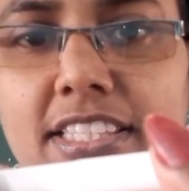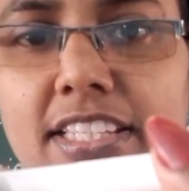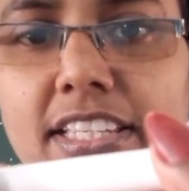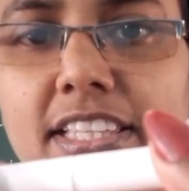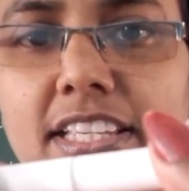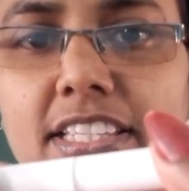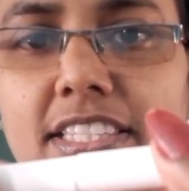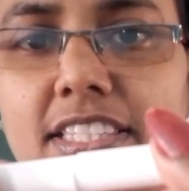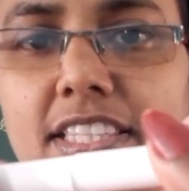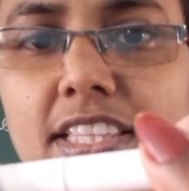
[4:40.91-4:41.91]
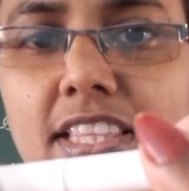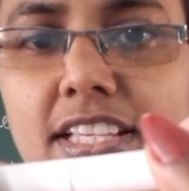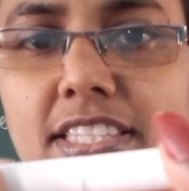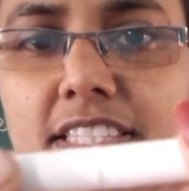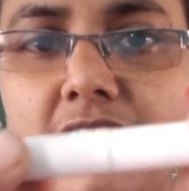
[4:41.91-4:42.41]
See this
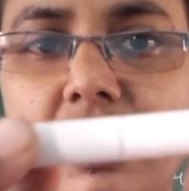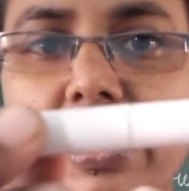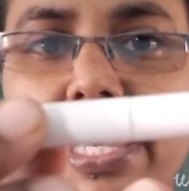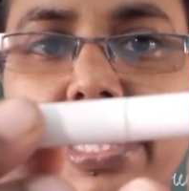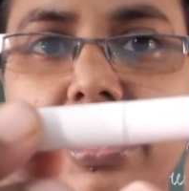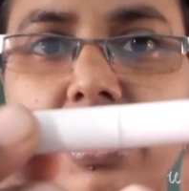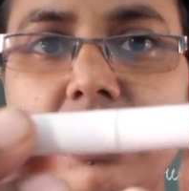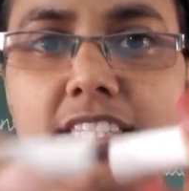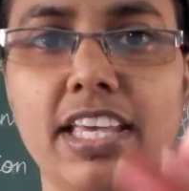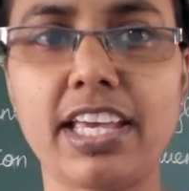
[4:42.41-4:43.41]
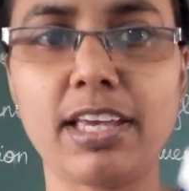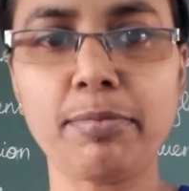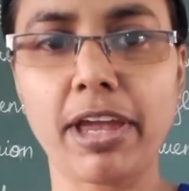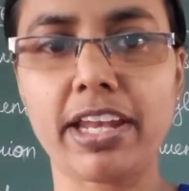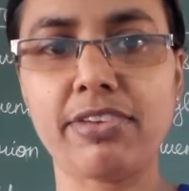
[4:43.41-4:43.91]
length is same,
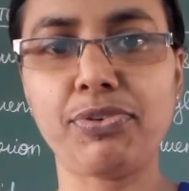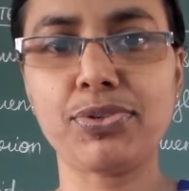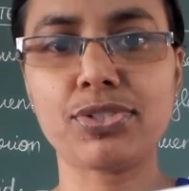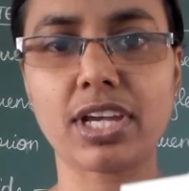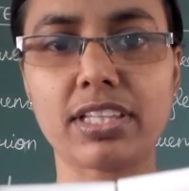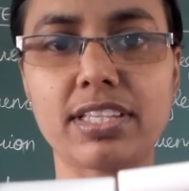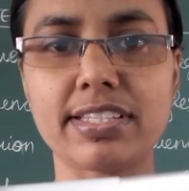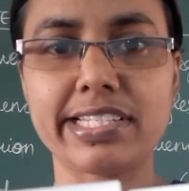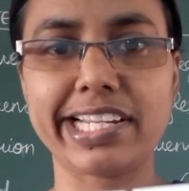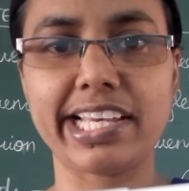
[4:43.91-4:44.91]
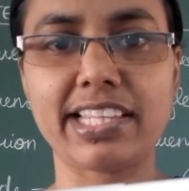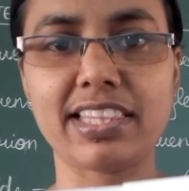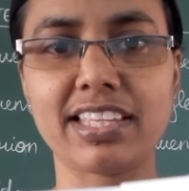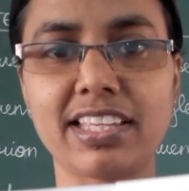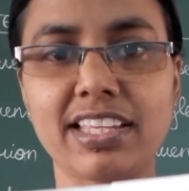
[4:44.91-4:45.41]
and if you check this length,